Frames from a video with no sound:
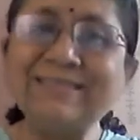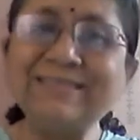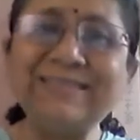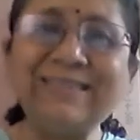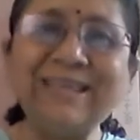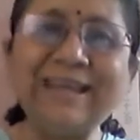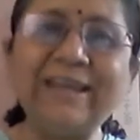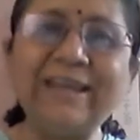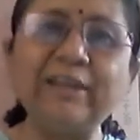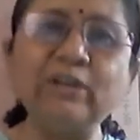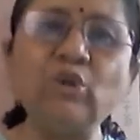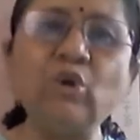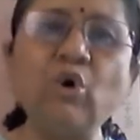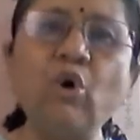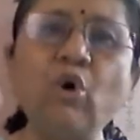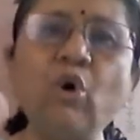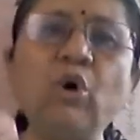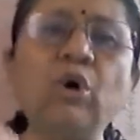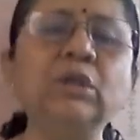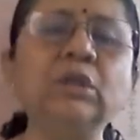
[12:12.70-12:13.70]
Then
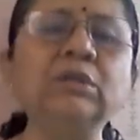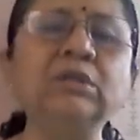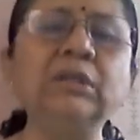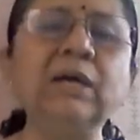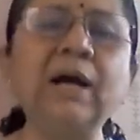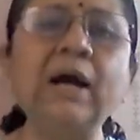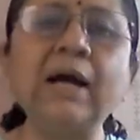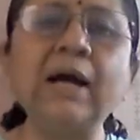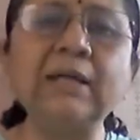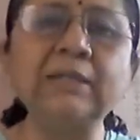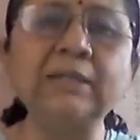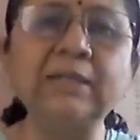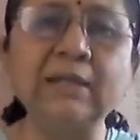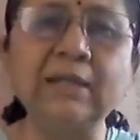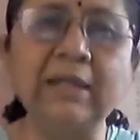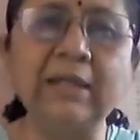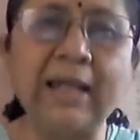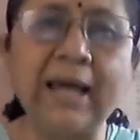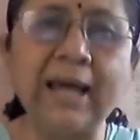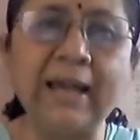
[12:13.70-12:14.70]
all the
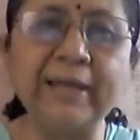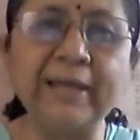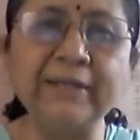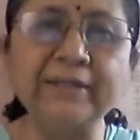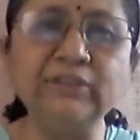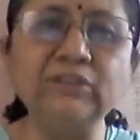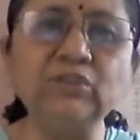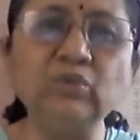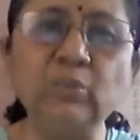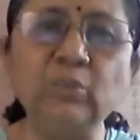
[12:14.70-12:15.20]
other lines